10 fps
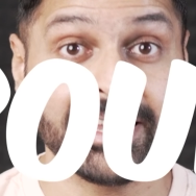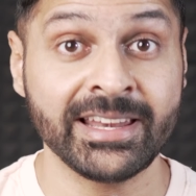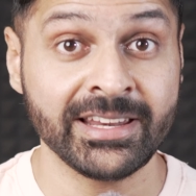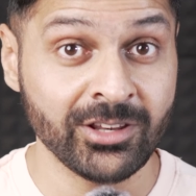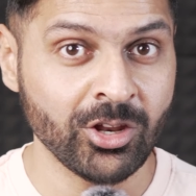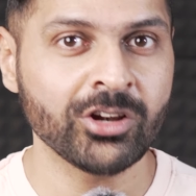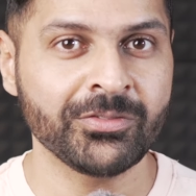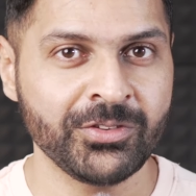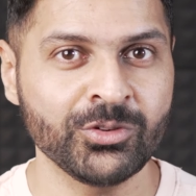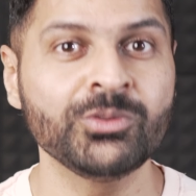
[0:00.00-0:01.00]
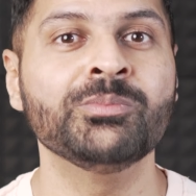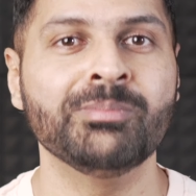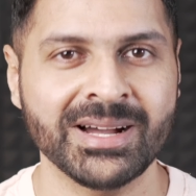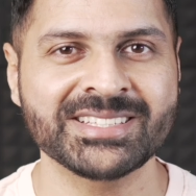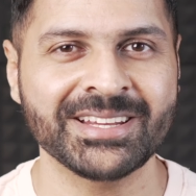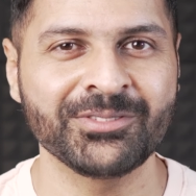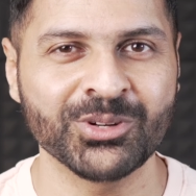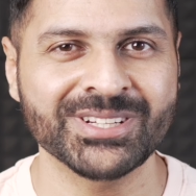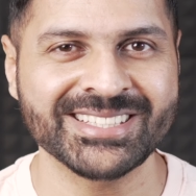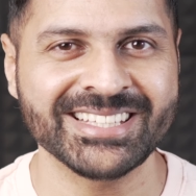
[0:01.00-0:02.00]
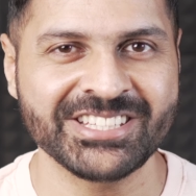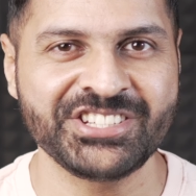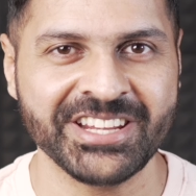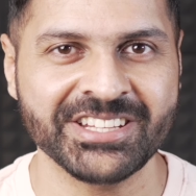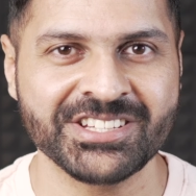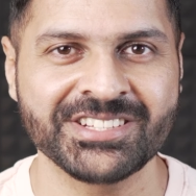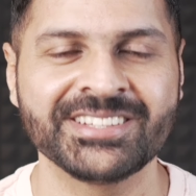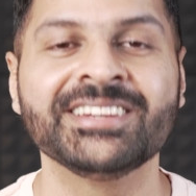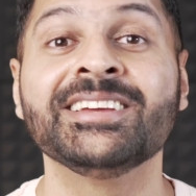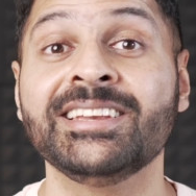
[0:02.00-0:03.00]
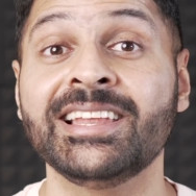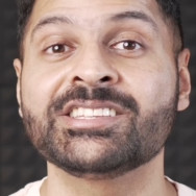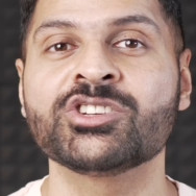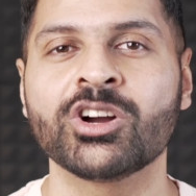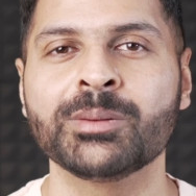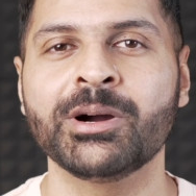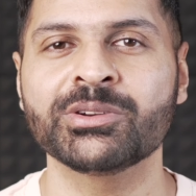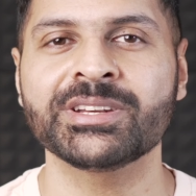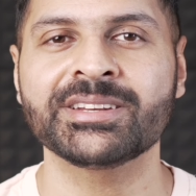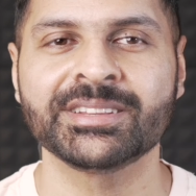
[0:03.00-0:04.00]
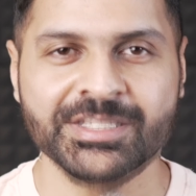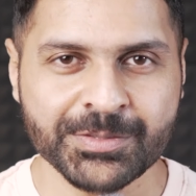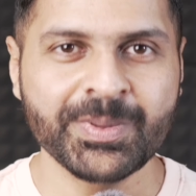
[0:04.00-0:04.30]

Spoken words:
and a lot of you must have noticed this change. Let's talk about it. It's